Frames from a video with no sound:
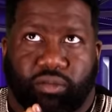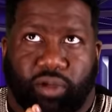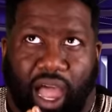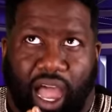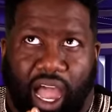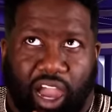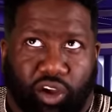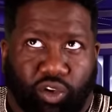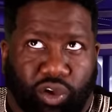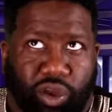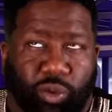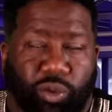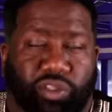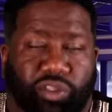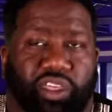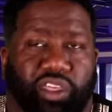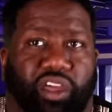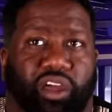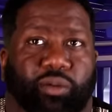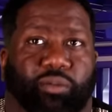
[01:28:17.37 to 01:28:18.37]
I agree
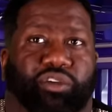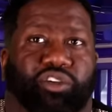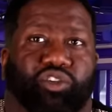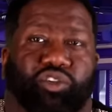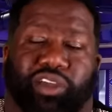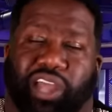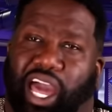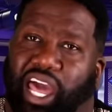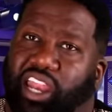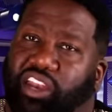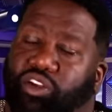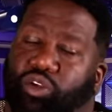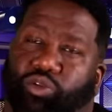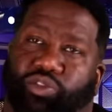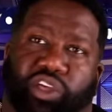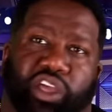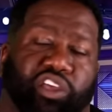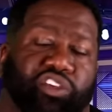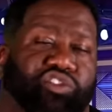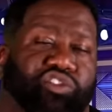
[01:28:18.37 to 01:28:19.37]
with them. You got to do
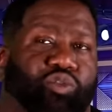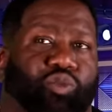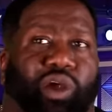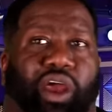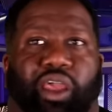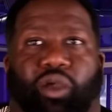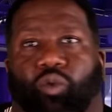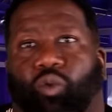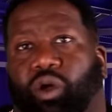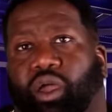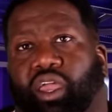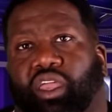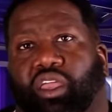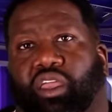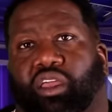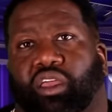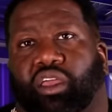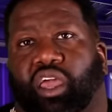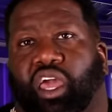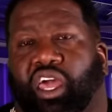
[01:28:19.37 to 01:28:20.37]
things the right way.
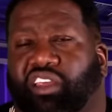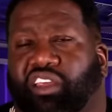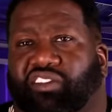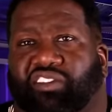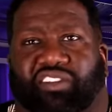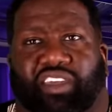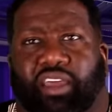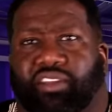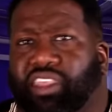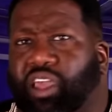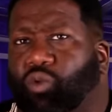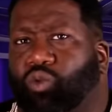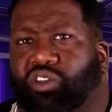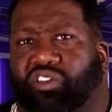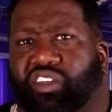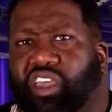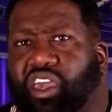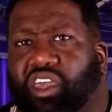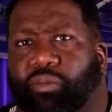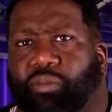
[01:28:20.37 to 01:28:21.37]
And it's the same thing we
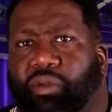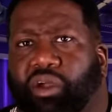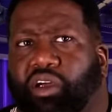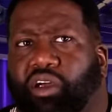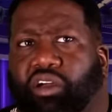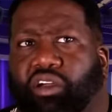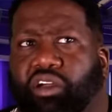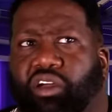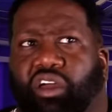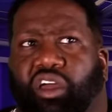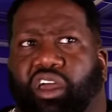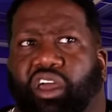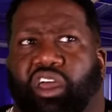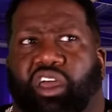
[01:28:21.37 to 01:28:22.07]
say in America.